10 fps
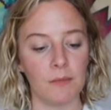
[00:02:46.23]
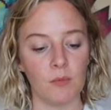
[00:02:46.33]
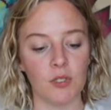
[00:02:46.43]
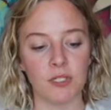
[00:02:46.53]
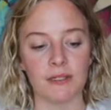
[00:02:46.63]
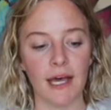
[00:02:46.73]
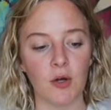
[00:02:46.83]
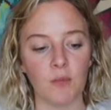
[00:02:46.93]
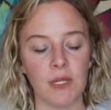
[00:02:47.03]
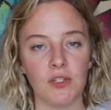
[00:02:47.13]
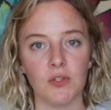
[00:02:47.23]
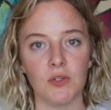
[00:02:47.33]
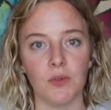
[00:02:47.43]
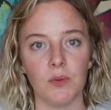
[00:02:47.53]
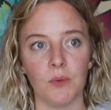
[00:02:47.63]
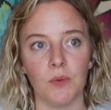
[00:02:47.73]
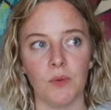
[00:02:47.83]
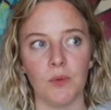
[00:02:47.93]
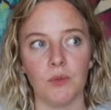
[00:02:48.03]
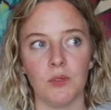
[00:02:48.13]
which allowed me to
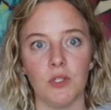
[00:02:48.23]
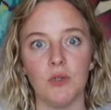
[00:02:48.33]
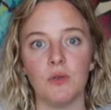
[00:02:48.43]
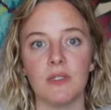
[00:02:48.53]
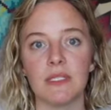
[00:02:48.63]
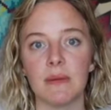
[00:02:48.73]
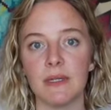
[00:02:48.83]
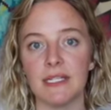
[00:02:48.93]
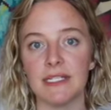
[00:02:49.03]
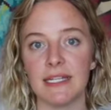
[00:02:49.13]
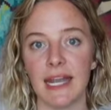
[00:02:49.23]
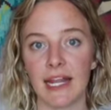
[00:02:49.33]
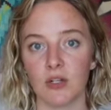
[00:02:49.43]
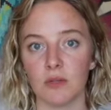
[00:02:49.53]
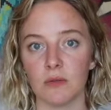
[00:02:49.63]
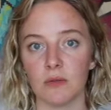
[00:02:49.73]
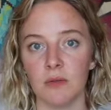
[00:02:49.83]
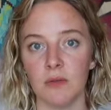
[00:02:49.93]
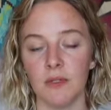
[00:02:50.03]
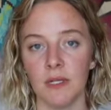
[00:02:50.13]
use some of this natural,